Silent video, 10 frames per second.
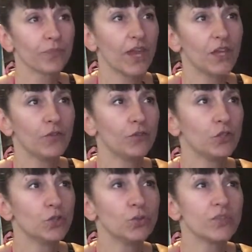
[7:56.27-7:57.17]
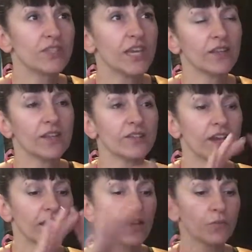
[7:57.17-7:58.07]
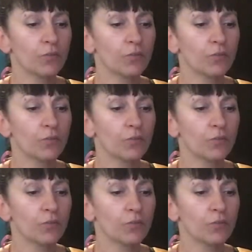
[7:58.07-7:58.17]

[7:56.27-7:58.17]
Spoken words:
And if you do sing the entire